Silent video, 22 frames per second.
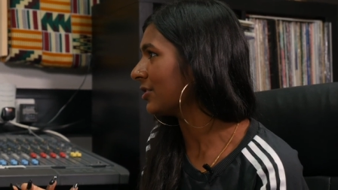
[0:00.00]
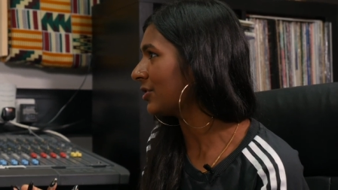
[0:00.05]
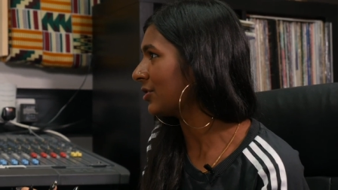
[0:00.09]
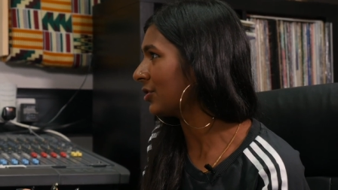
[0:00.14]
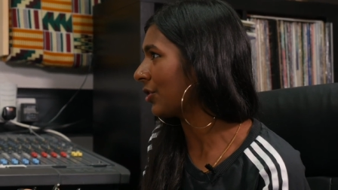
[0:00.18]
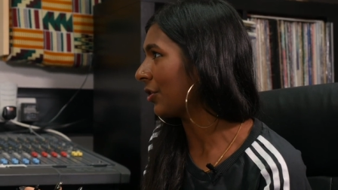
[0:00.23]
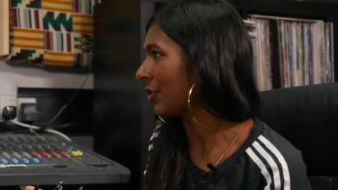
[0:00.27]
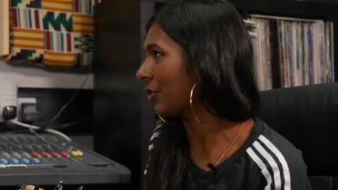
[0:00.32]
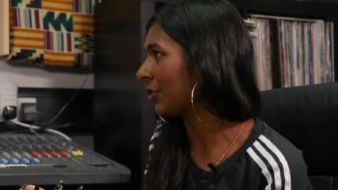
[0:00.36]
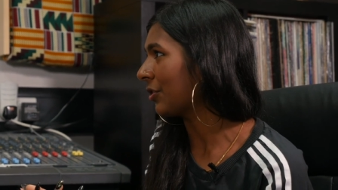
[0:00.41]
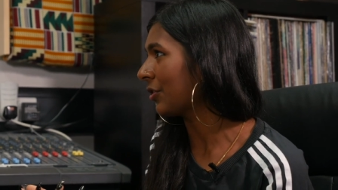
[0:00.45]

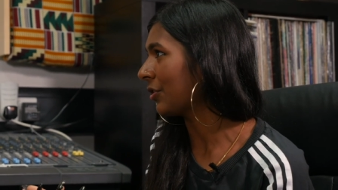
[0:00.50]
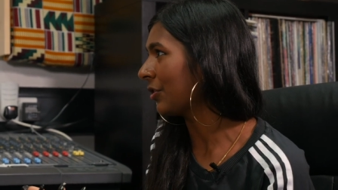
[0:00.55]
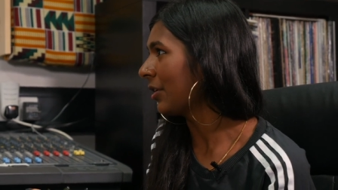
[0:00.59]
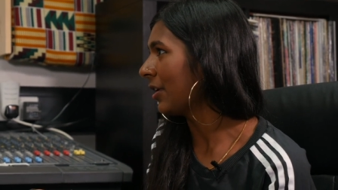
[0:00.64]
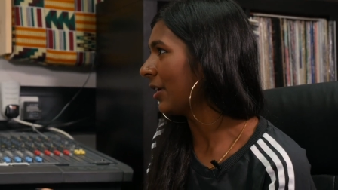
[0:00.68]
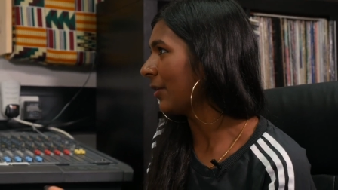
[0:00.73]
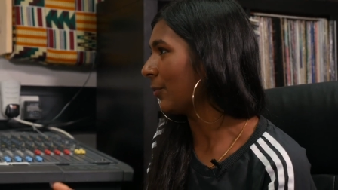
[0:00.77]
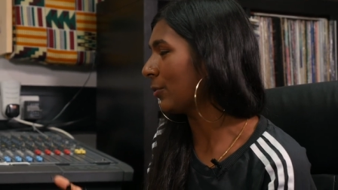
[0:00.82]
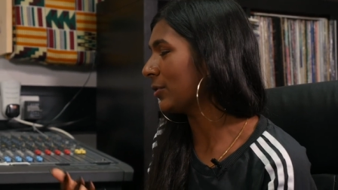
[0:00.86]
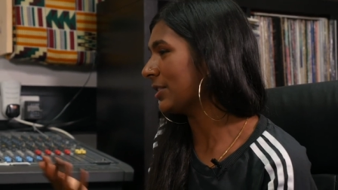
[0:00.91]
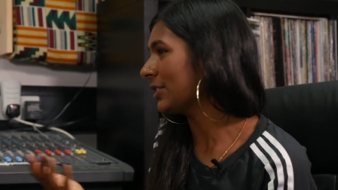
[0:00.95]
So
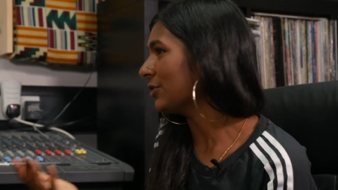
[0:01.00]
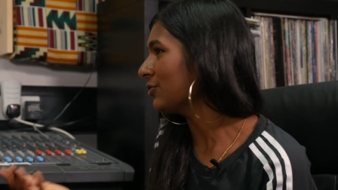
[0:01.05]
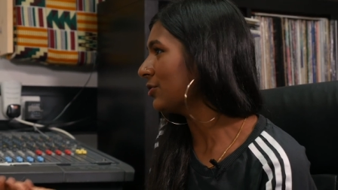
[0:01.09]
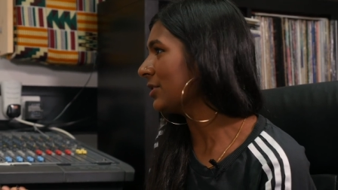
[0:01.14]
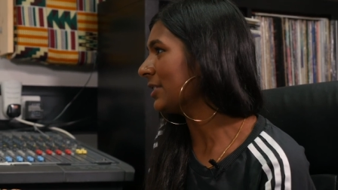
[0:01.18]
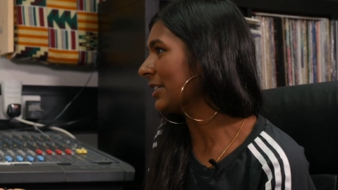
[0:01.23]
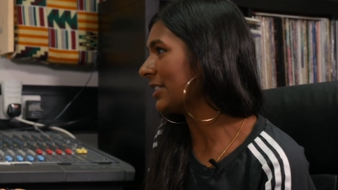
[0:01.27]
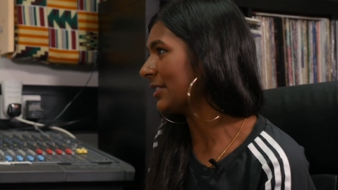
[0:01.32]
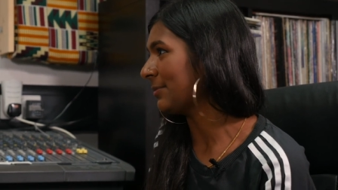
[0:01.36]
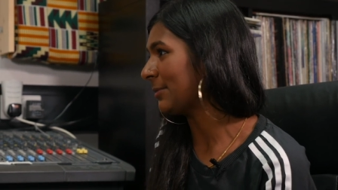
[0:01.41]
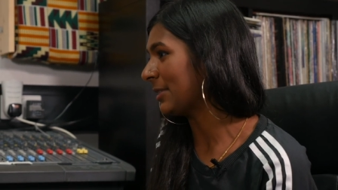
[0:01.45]
what's
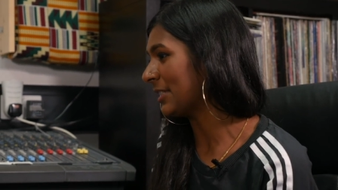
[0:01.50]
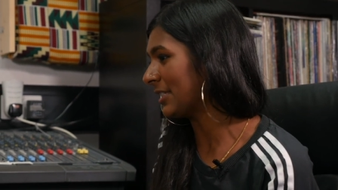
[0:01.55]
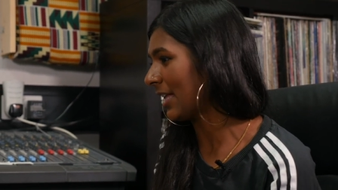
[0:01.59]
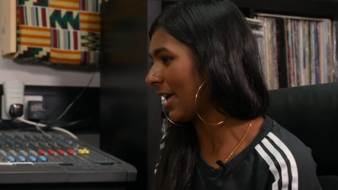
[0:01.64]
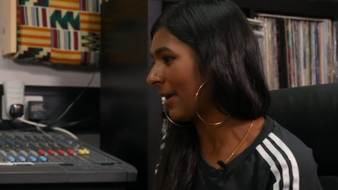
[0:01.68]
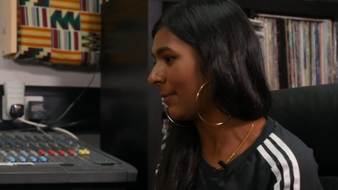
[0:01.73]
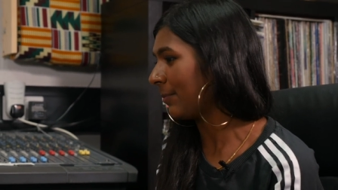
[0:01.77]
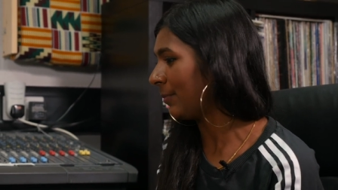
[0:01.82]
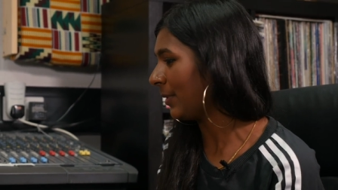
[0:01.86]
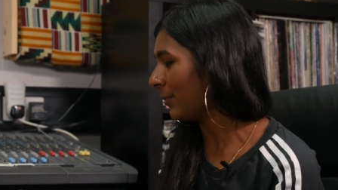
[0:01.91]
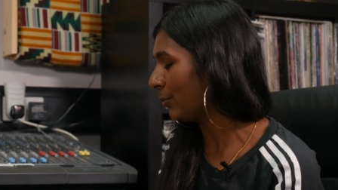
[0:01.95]
interesting to me is
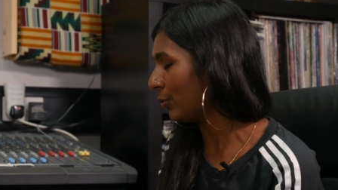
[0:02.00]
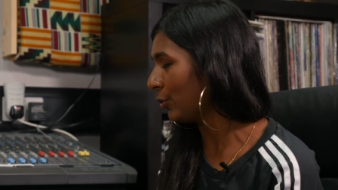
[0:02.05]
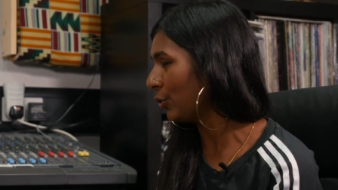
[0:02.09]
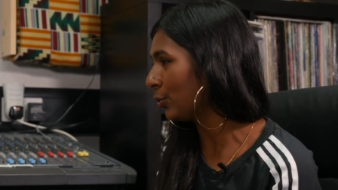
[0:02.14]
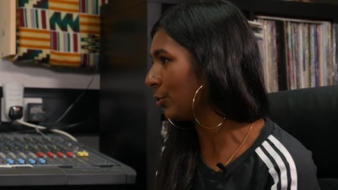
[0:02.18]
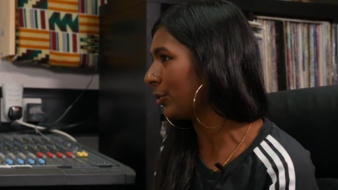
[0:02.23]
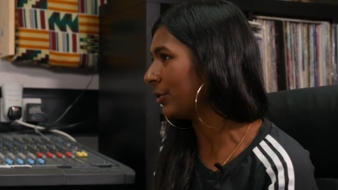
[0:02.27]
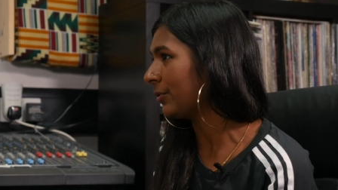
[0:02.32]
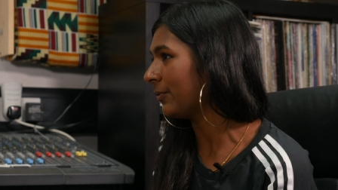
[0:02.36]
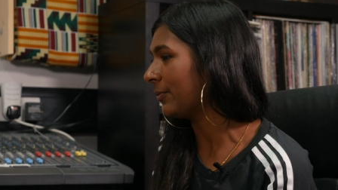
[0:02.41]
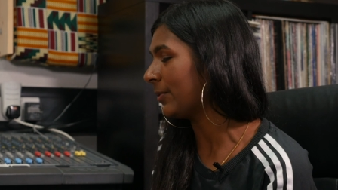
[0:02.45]
that people
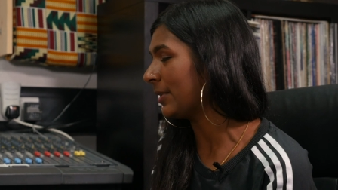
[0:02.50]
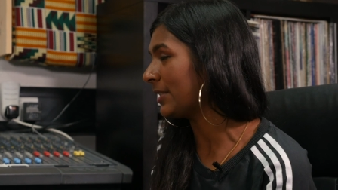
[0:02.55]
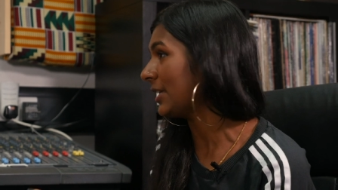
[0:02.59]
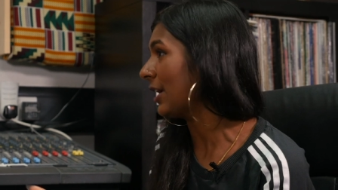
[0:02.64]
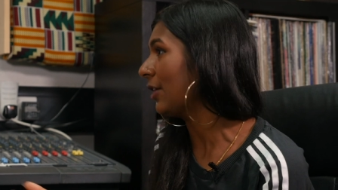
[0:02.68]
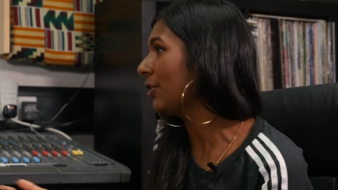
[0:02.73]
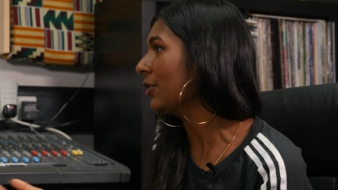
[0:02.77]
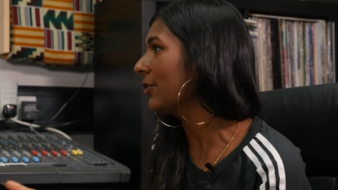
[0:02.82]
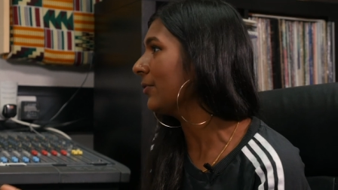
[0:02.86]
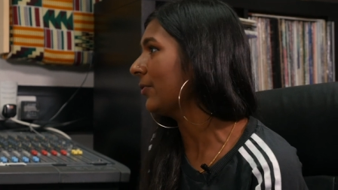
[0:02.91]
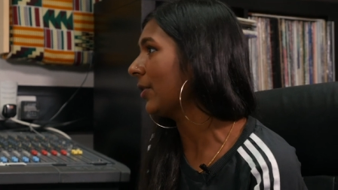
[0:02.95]
who would have been
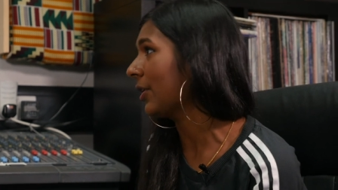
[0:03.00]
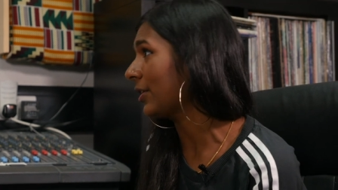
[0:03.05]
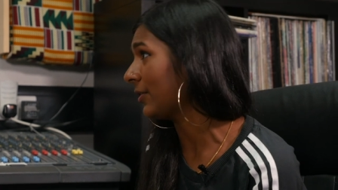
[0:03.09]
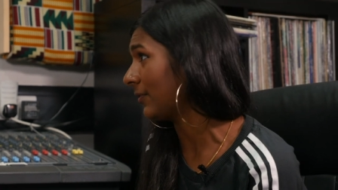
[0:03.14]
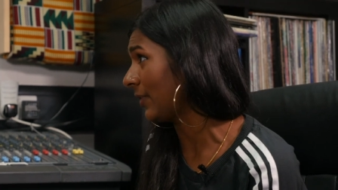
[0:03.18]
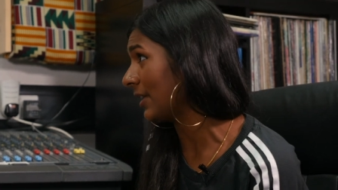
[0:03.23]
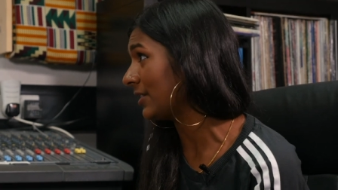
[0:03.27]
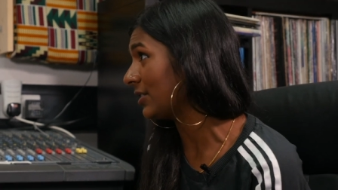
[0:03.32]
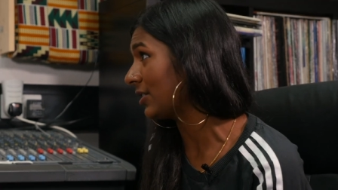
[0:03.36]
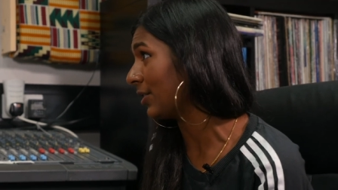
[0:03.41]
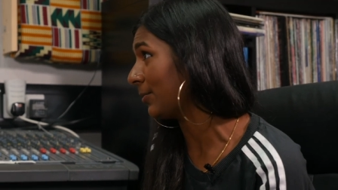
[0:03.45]
terrified
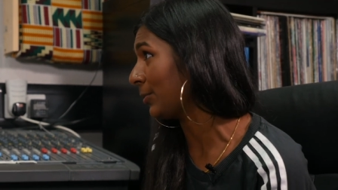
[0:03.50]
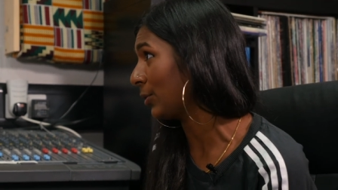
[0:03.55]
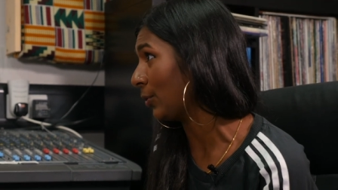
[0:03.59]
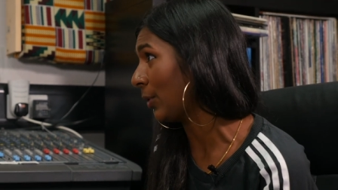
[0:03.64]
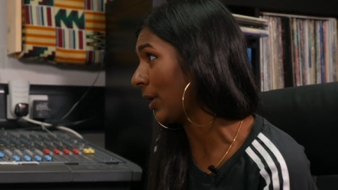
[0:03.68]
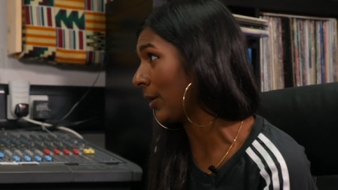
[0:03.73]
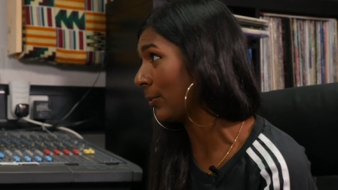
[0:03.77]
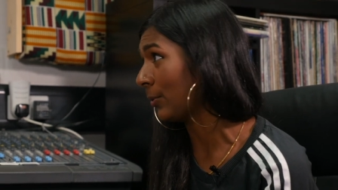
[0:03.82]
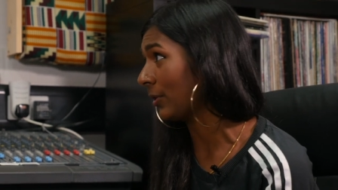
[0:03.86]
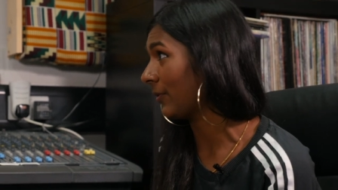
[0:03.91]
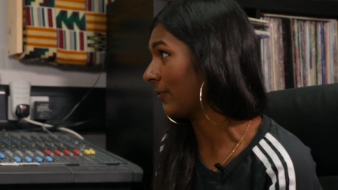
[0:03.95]
of
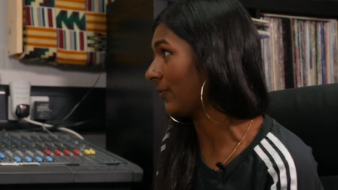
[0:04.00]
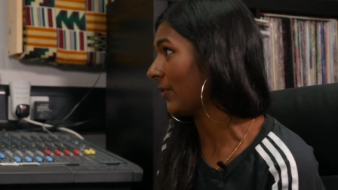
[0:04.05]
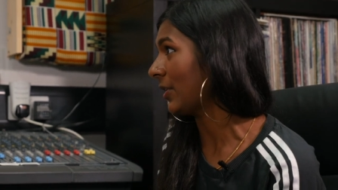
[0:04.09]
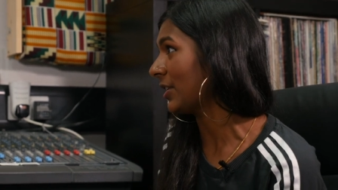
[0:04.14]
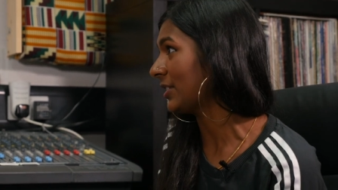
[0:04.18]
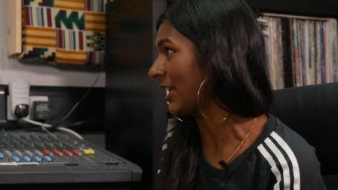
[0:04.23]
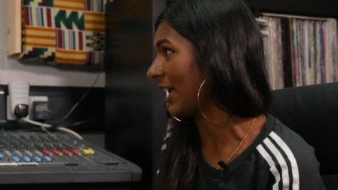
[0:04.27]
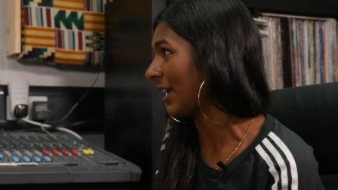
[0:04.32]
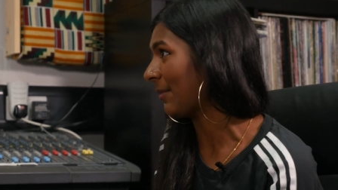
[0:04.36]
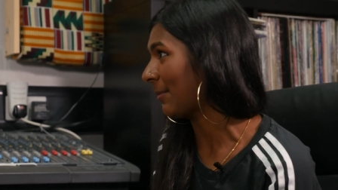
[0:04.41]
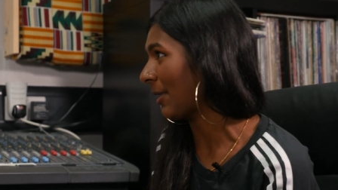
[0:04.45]
NWA when they
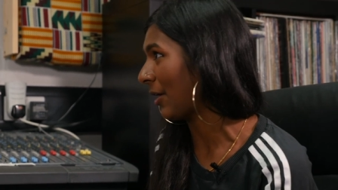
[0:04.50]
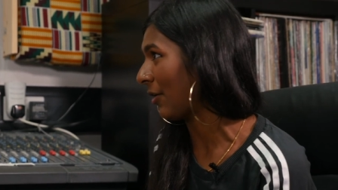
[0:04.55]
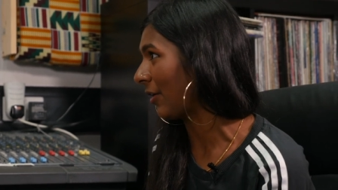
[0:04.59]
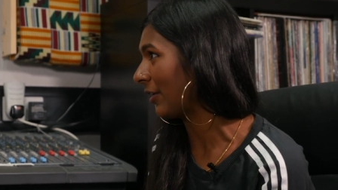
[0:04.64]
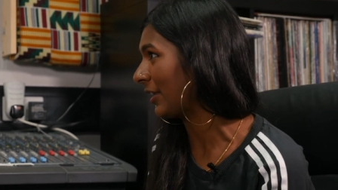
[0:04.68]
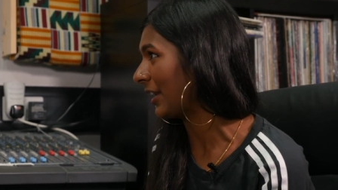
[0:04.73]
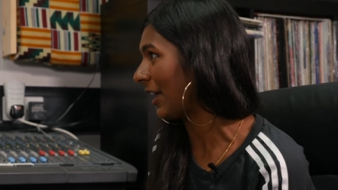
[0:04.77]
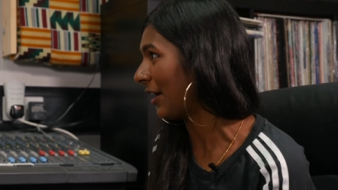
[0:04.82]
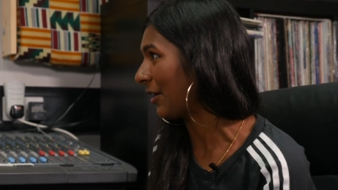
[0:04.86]
first came out are yeah.